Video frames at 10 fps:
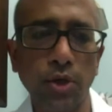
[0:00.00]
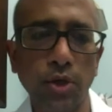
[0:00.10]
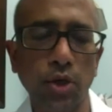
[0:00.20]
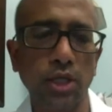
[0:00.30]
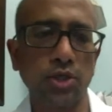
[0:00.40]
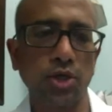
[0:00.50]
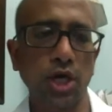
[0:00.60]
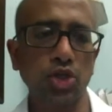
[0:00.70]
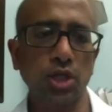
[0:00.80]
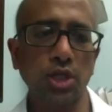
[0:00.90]

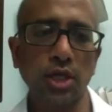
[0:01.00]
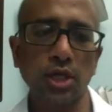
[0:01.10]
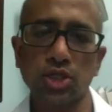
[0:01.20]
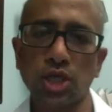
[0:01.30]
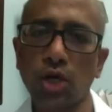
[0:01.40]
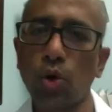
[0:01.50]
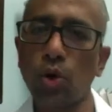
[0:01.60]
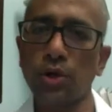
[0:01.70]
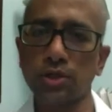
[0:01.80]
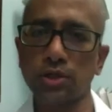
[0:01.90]
consideration the
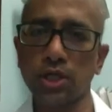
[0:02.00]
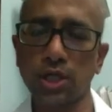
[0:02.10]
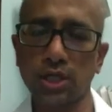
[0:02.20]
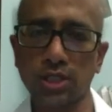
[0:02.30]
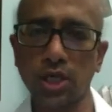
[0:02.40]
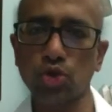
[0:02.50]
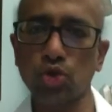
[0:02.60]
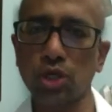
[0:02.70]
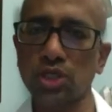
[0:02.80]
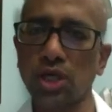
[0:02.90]
stakeholders such as the
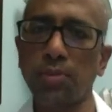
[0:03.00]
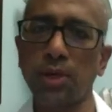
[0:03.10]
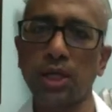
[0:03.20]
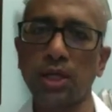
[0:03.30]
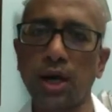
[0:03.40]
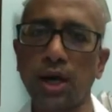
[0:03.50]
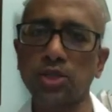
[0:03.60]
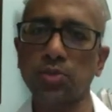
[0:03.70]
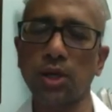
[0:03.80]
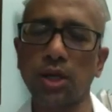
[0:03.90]
insurance company, the
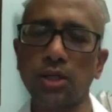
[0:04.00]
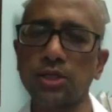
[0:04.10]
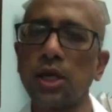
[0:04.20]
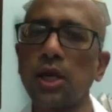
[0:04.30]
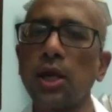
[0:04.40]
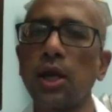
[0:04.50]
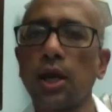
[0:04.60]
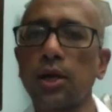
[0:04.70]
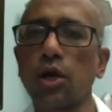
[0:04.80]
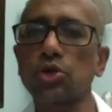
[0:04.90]
hospitals,
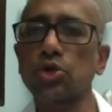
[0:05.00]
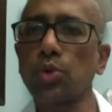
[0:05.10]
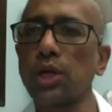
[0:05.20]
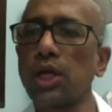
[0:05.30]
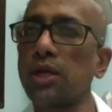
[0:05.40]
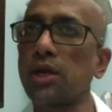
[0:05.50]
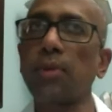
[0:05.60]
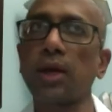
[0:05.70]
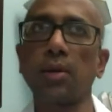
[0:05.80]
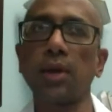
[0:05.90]
and also we need
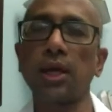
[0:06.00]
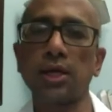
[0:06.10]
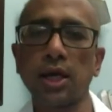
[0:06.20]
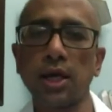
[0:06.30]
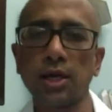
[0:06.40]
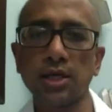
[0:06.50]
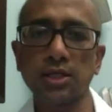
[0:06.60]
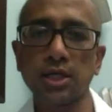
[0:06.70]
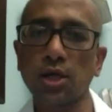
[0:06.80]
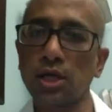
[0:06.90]
replicability, and is
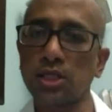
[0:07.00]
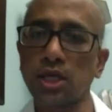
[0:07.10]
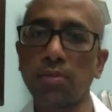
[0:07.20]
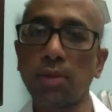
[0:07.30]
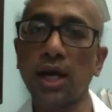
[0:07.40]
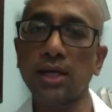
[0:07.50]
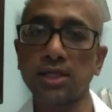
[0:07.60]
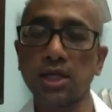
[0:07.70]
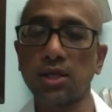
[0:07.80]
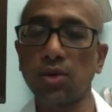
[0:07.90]
it causing a bias
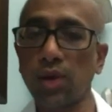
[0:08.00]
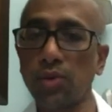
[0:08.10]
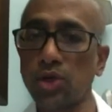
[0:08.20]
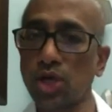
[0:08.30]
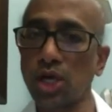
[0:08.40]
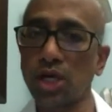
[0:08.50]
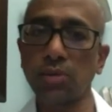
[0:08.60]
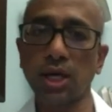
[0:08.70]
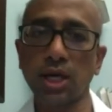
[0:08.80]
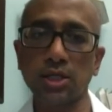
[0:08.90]
in the way we treat?
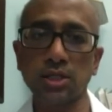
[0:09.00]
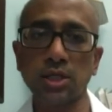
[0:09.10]
Because